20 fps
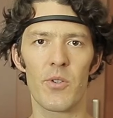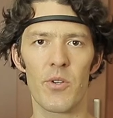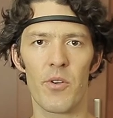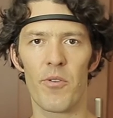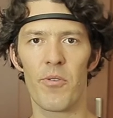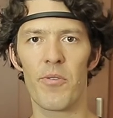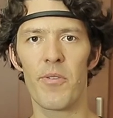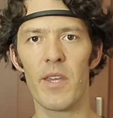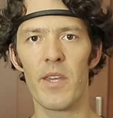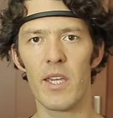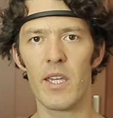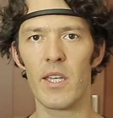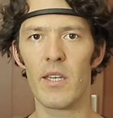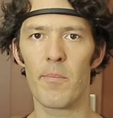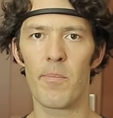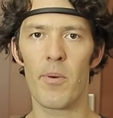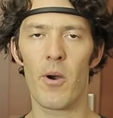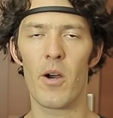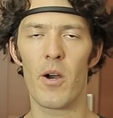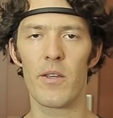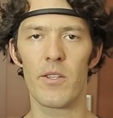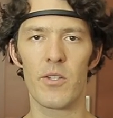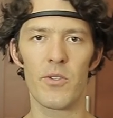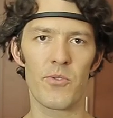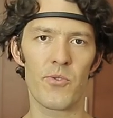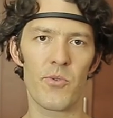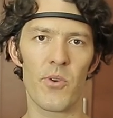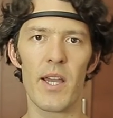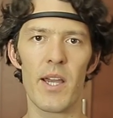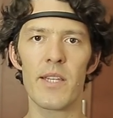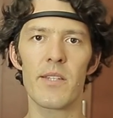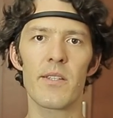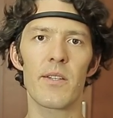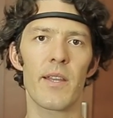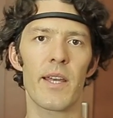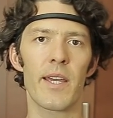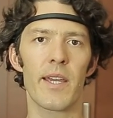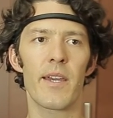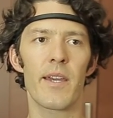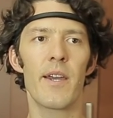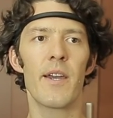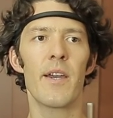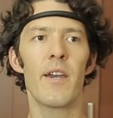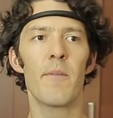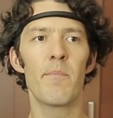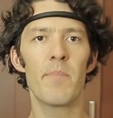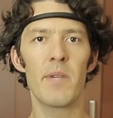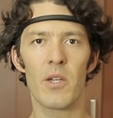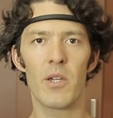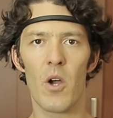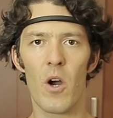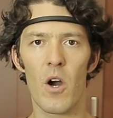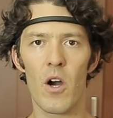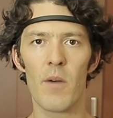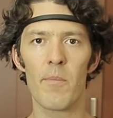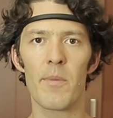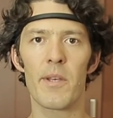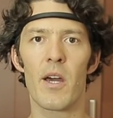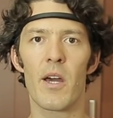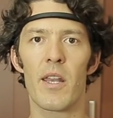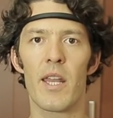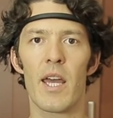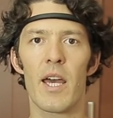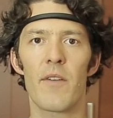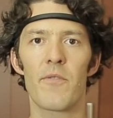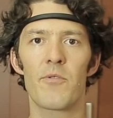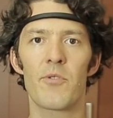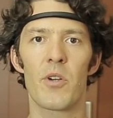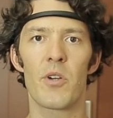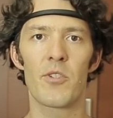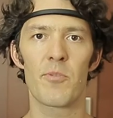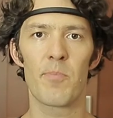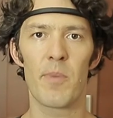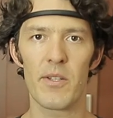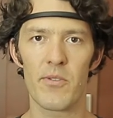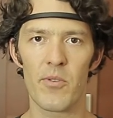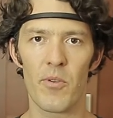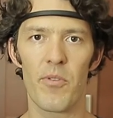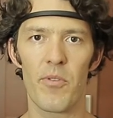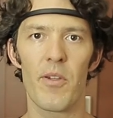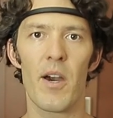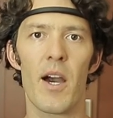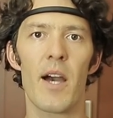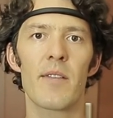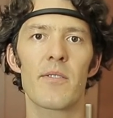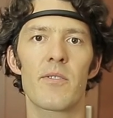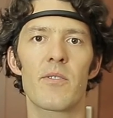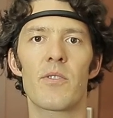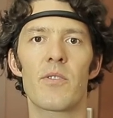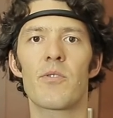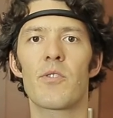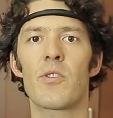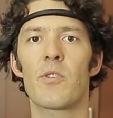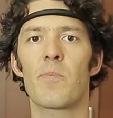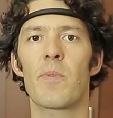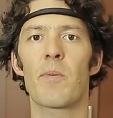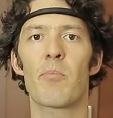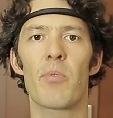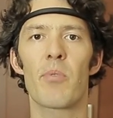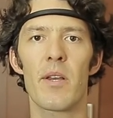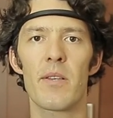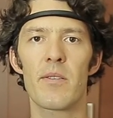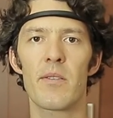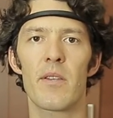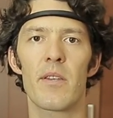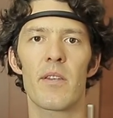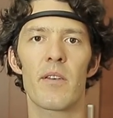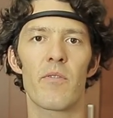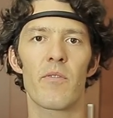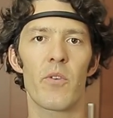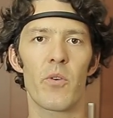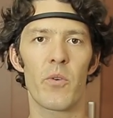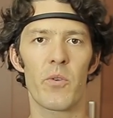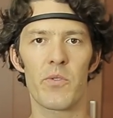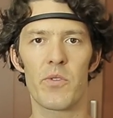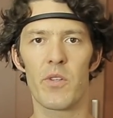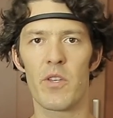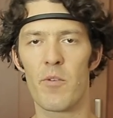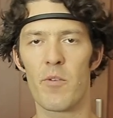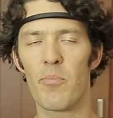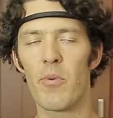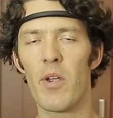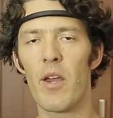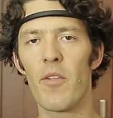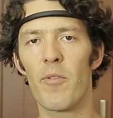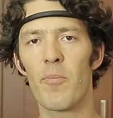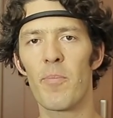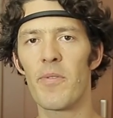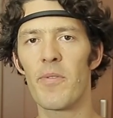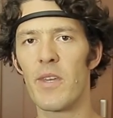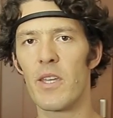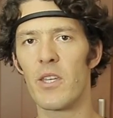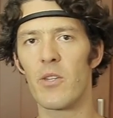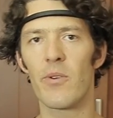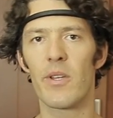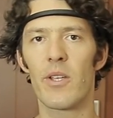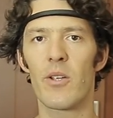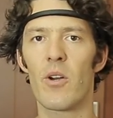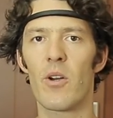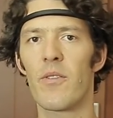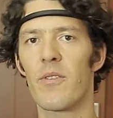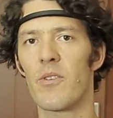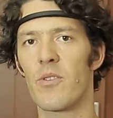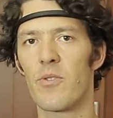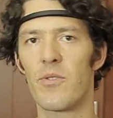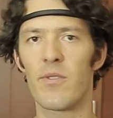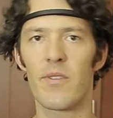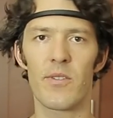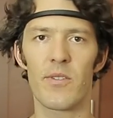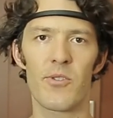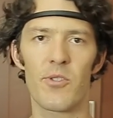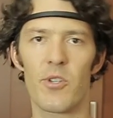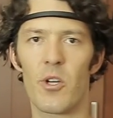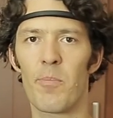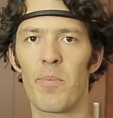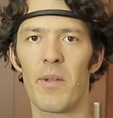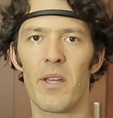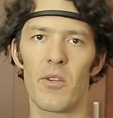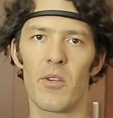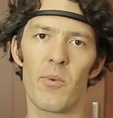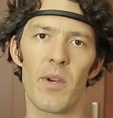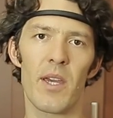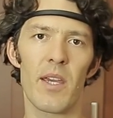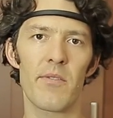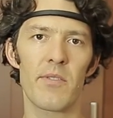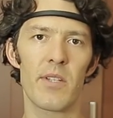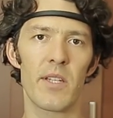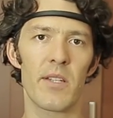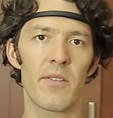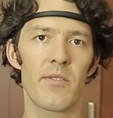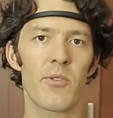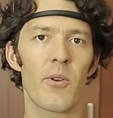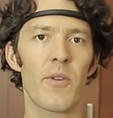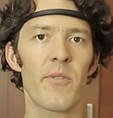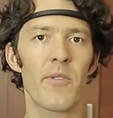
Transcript: you're thinking upon, you're trying to like be calm and not have judgmental thoughts and just be present and focus on your breath. But then you hear all these these chirping in the waves, and it, so